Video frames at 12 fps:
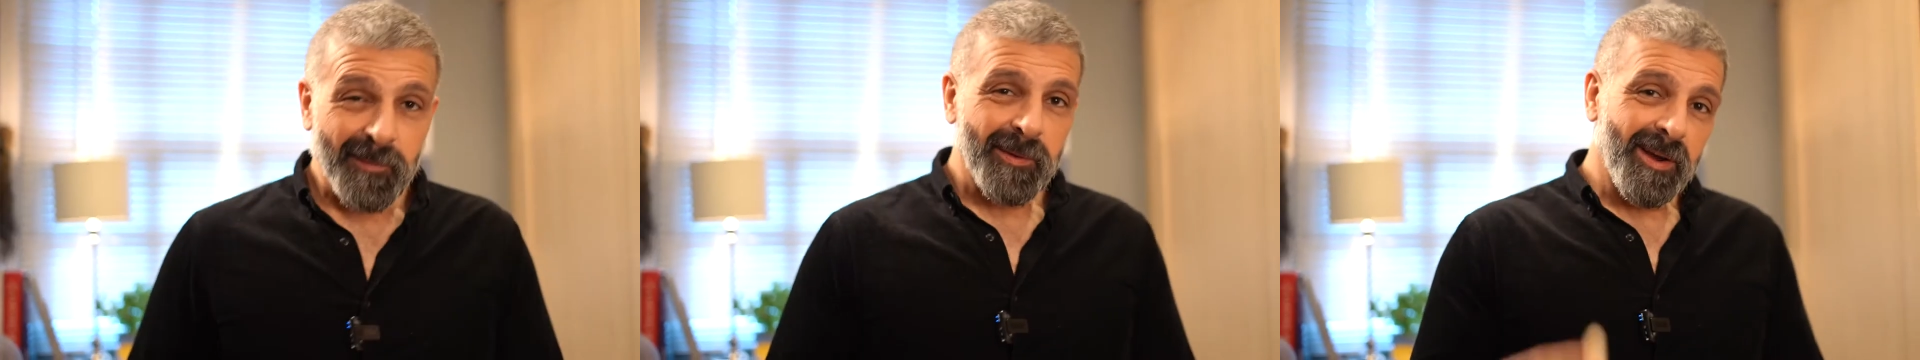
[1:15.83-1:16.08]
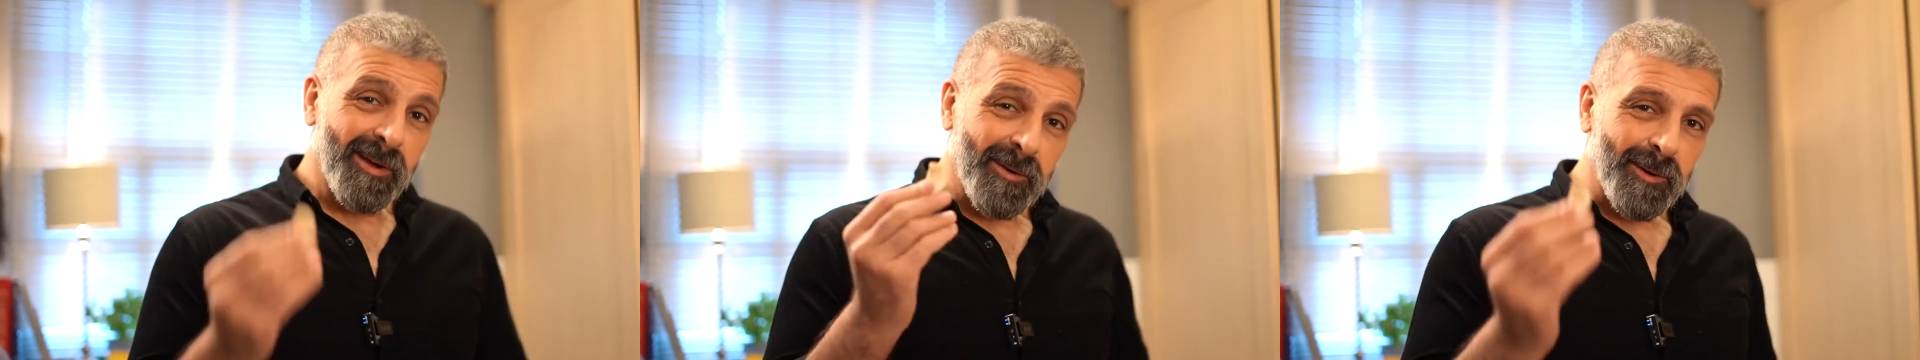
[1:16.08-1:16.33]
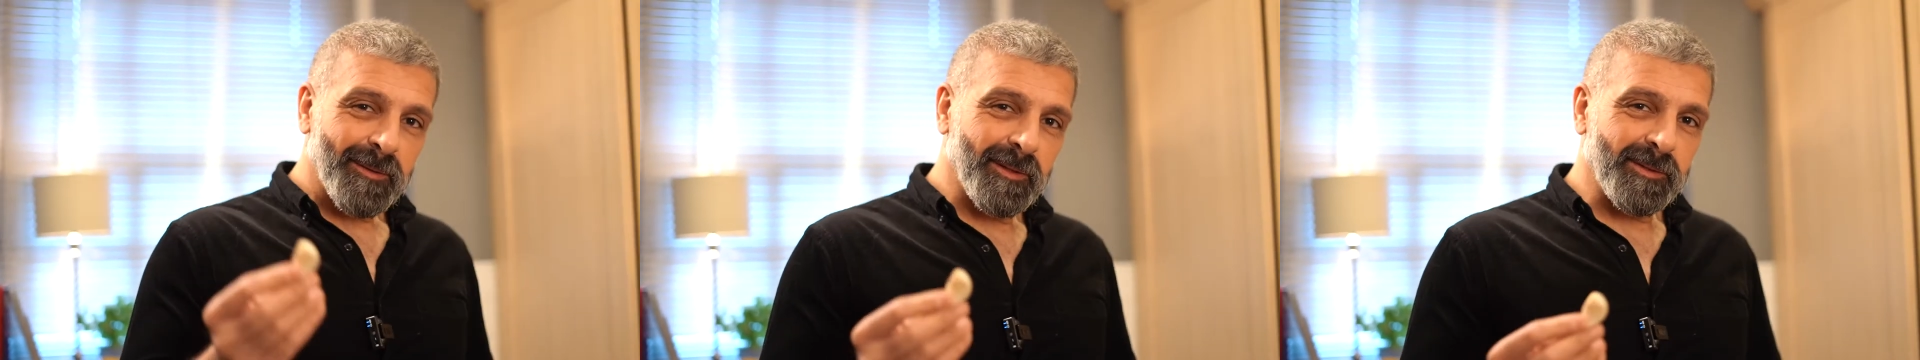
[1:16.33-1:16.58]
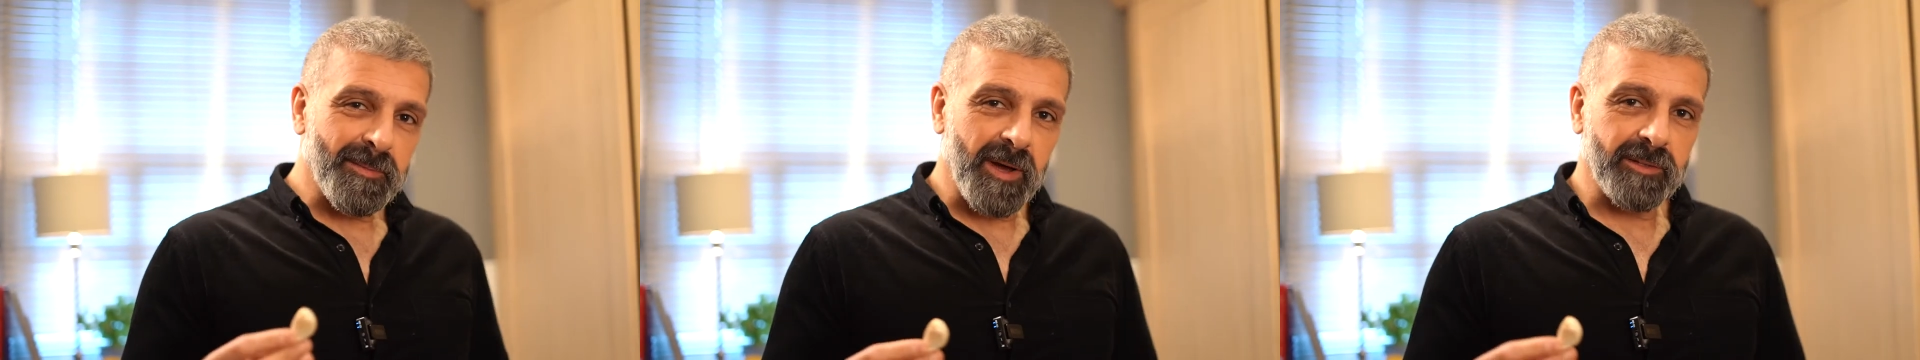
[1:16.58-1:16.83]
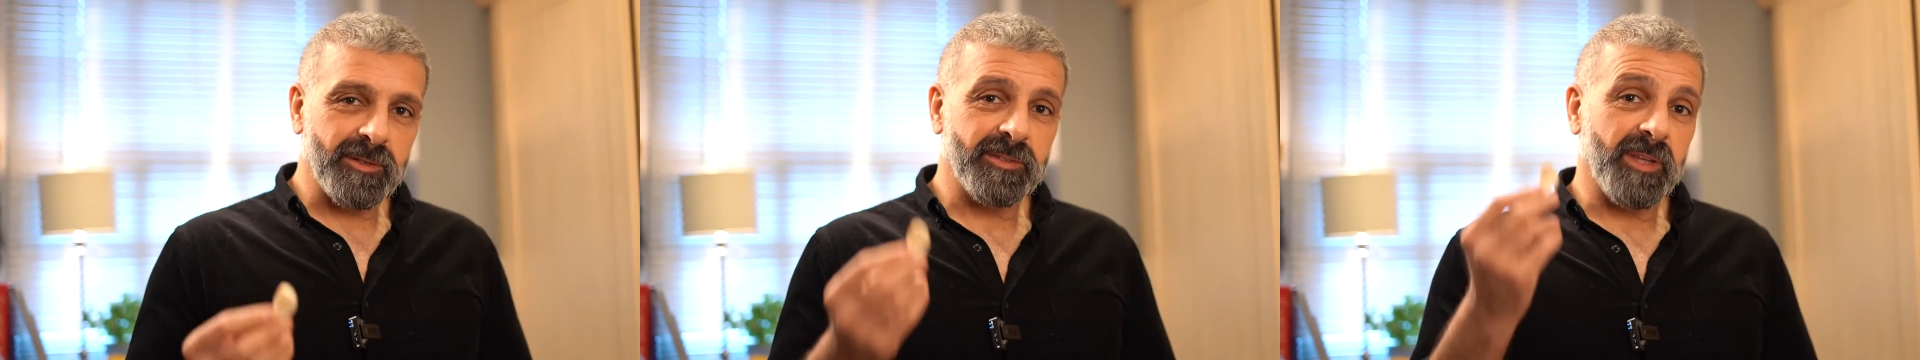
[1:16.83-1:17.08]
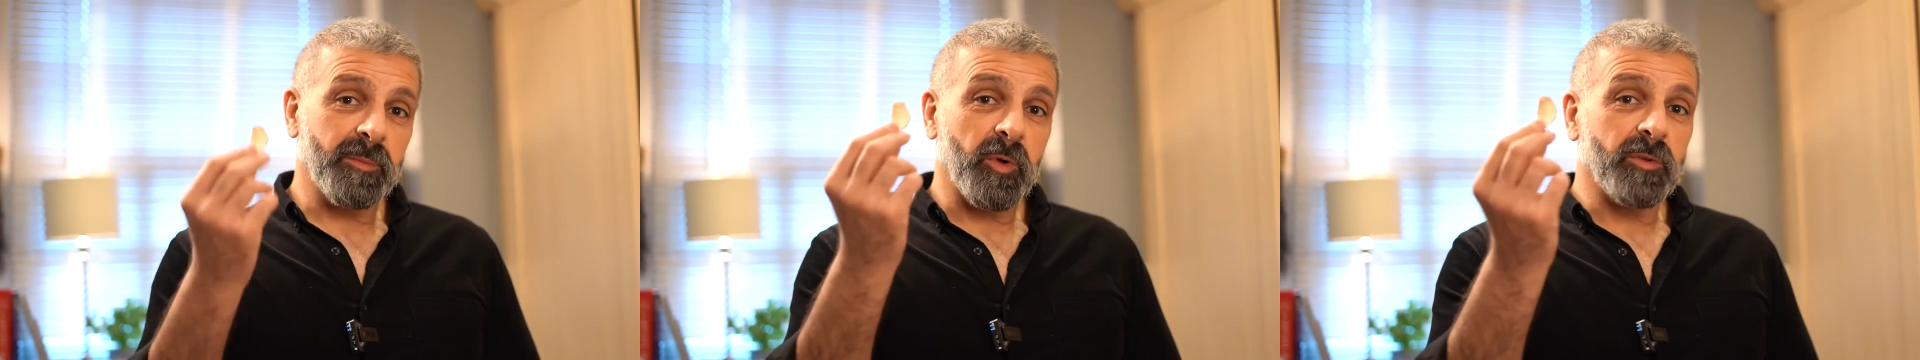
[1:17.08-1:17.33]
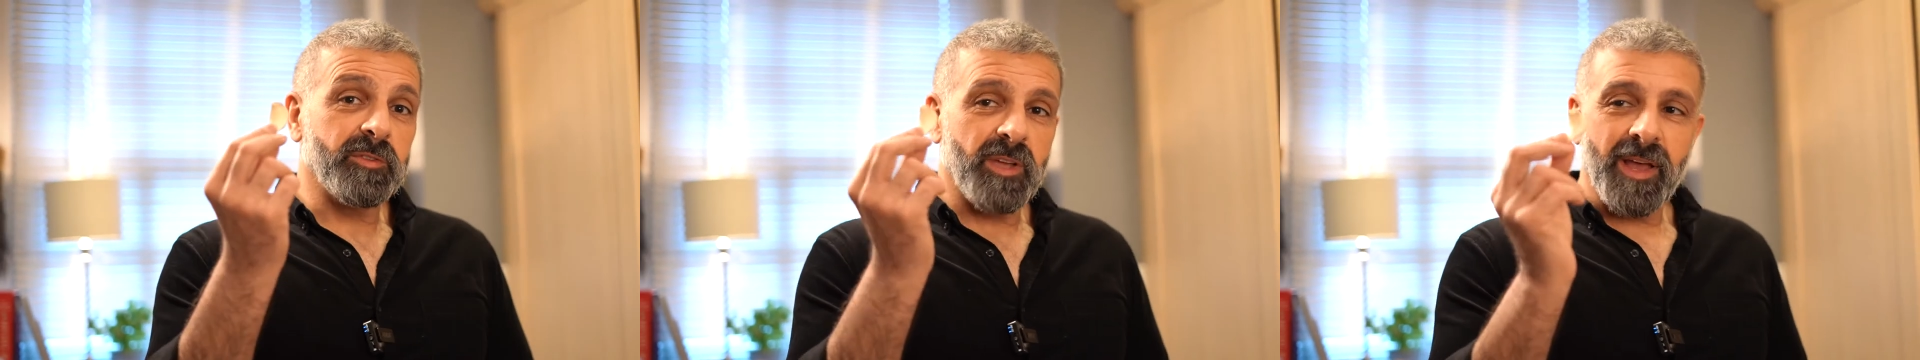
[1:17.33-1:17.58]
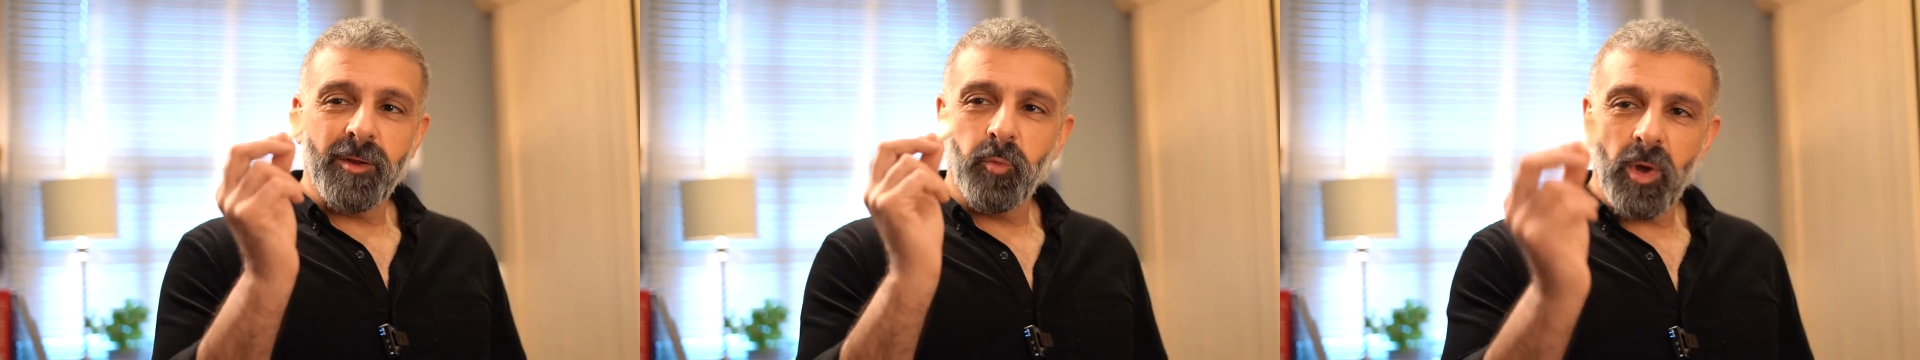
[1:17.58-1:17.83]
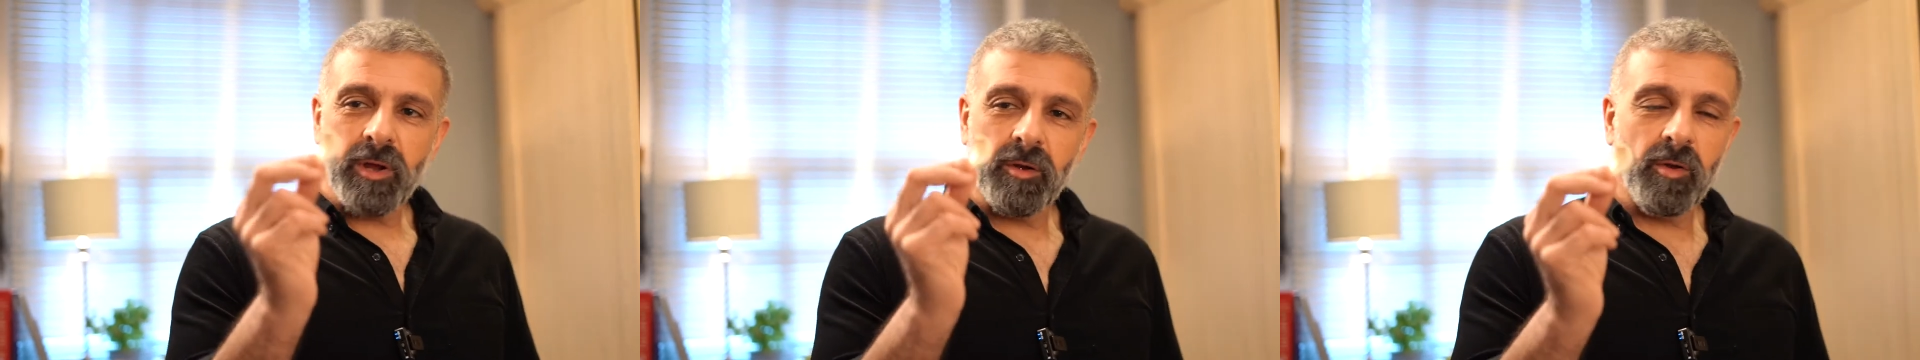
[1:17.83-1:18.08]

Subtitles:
When I cook the tomatoes, I'm going to add one